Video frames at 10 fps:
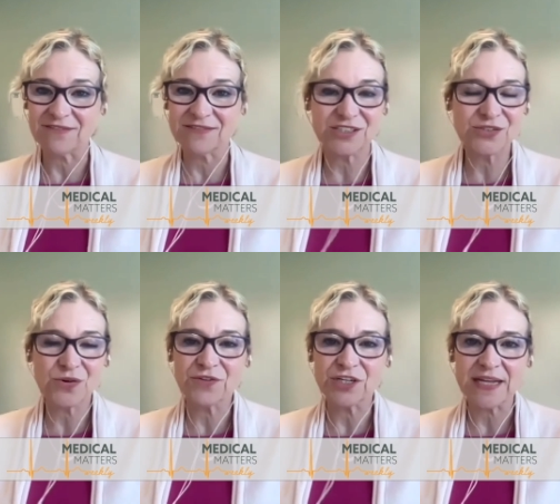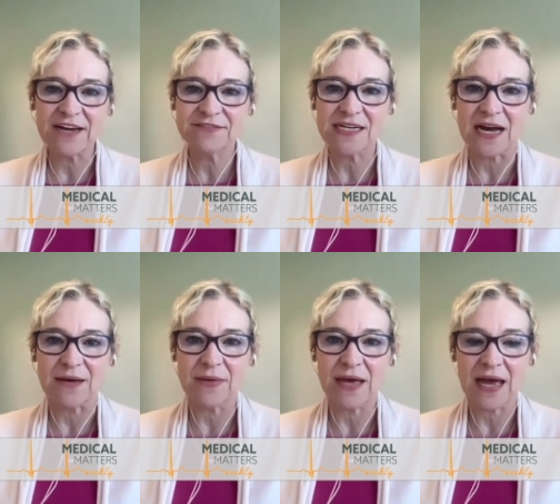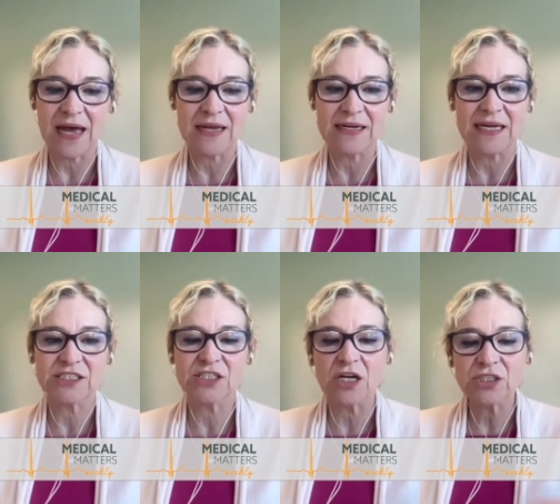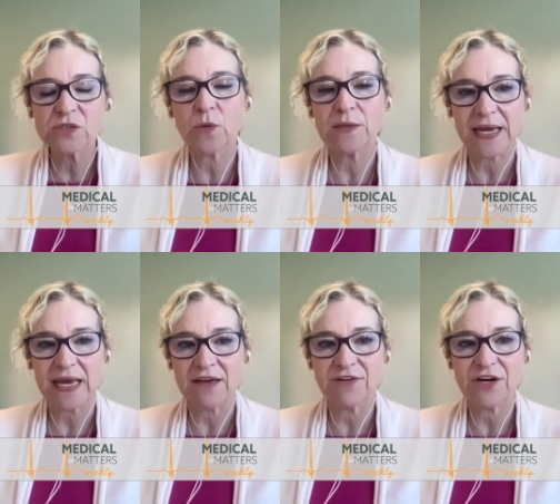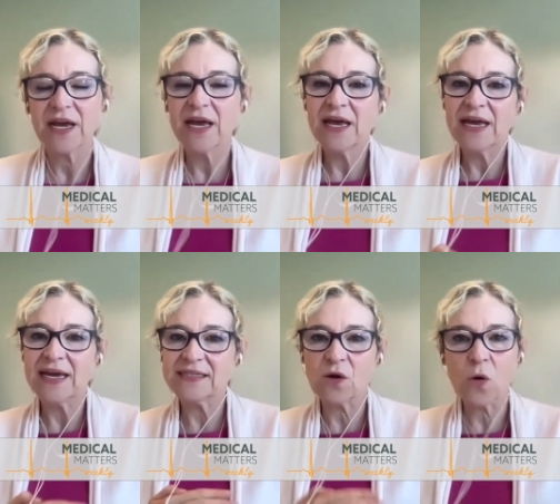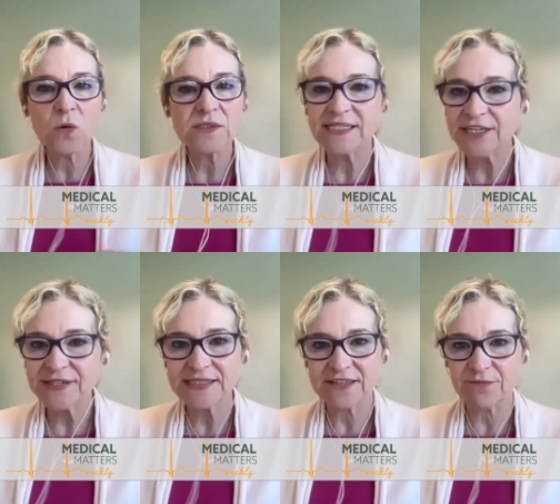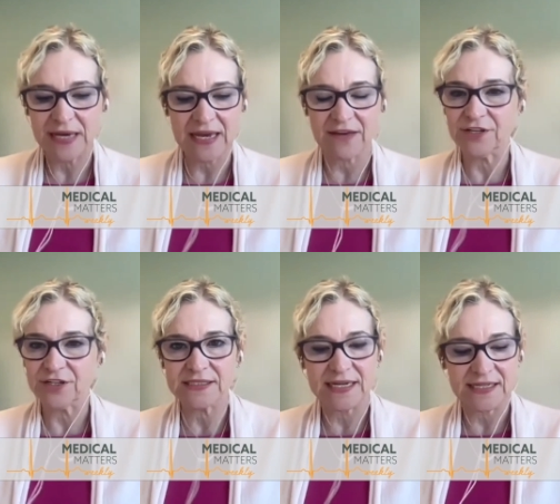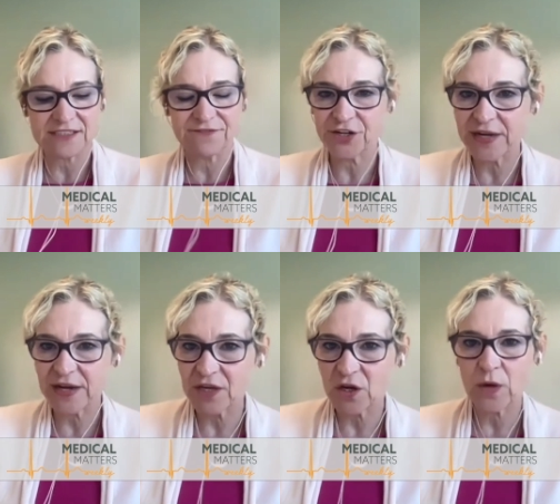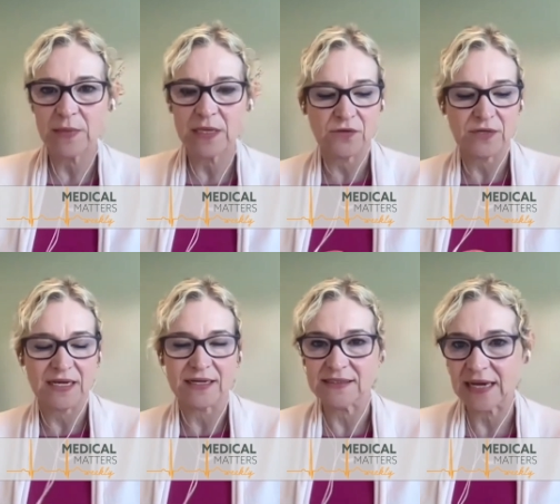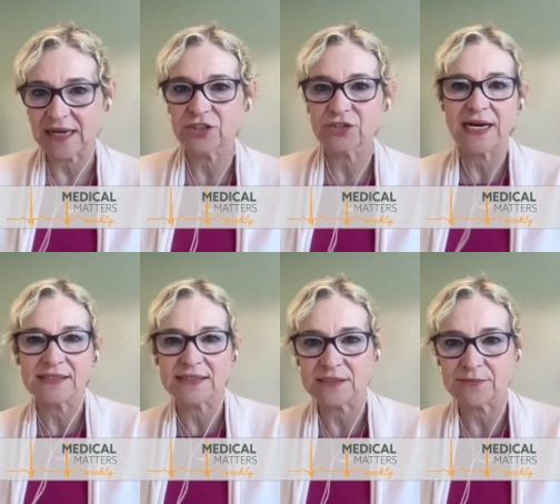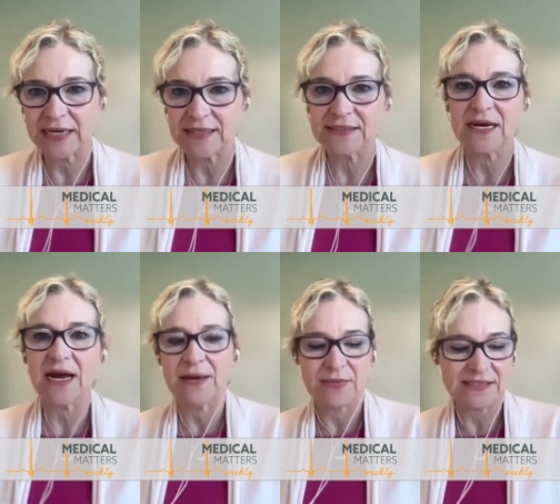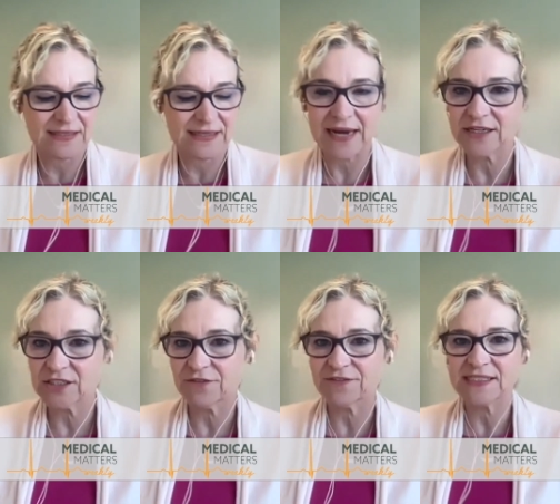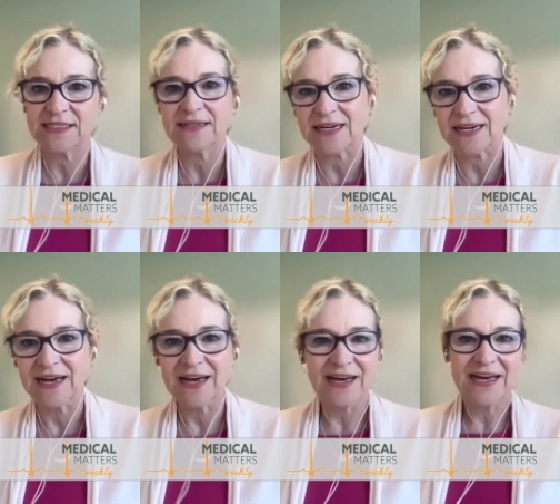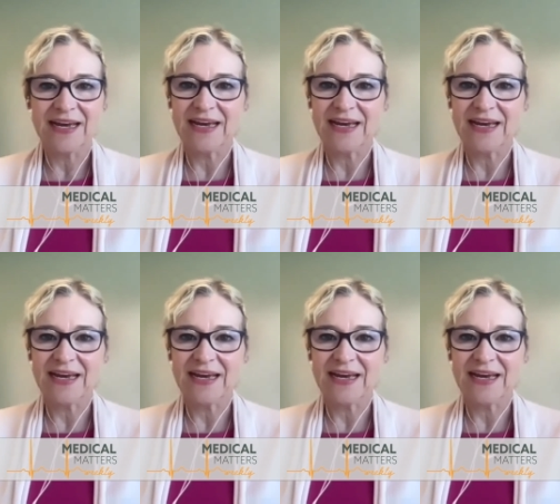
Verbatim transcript: you have to do over your lifetime and it's not just one behavior it's a whole series of behaviors it's figuring out the equipment you need it's getting dressed it's making time it's getting to a facility